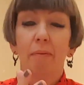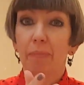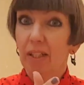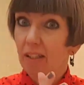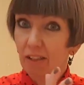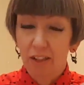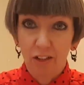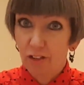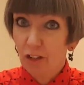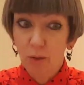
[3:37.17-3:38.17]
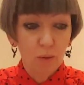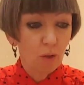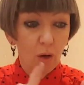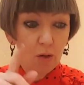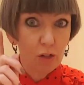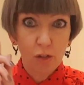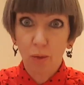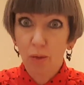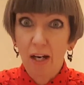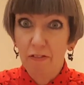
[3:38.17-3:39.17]
But, you know,
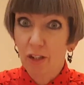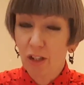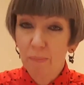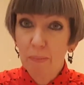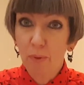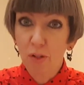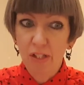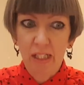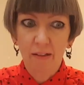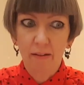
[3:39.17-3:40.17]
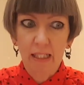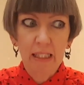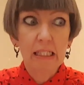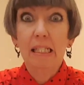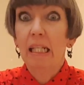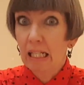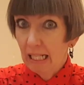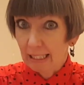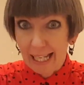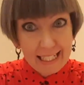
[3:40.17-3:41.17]
also, if you're going to be posting things
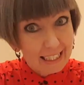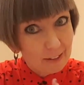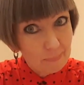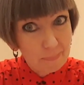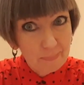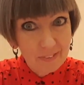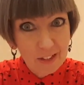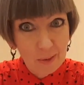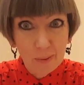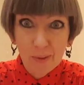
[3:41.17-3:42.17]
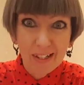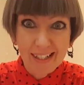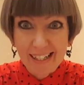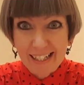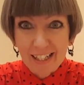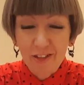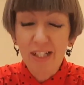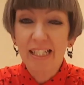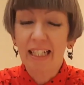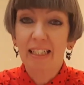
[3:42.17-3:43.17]
like, you know,
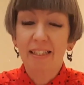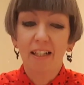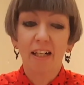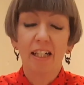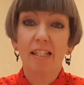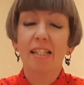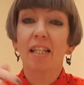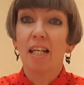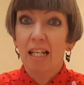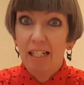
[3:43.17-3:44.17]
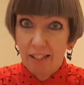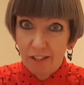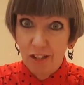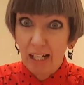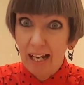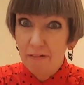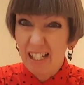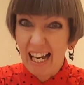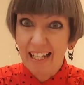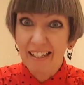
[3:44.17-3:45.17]
greetings cards, do you have
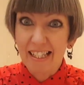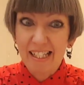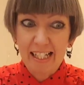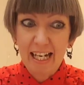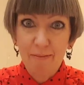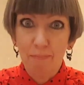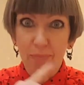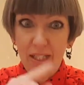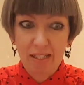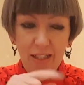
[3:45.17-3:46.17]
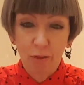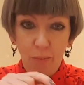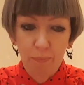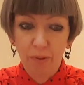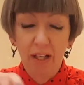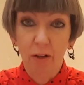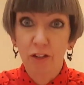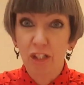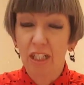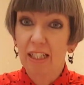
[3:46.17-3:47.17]
to add the stamps? You know, put that
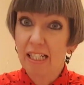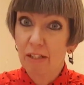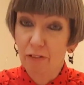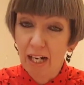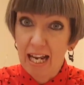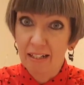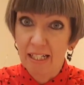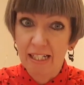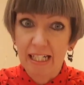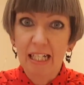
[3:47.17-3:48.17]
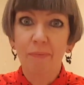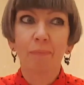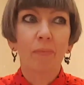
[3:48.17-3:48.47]
onto your list for errand day.